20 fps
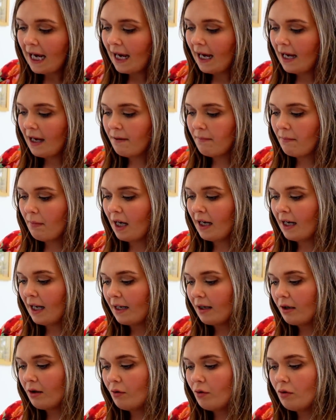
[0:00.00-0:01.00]
and
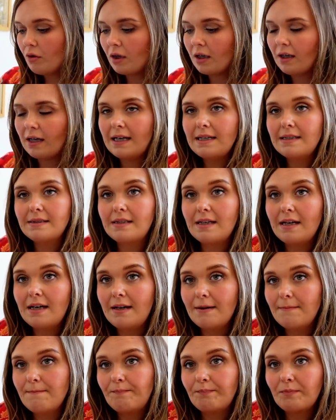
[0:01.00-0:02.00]
I can organise
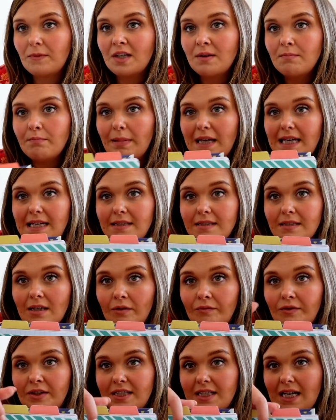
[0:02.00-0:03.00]
it based
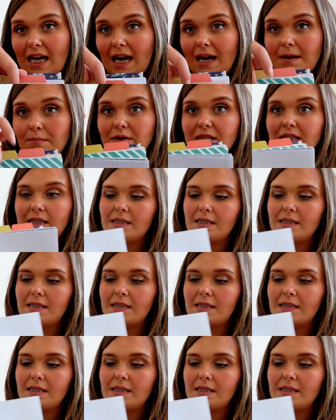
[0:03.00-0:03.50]
on the tabs.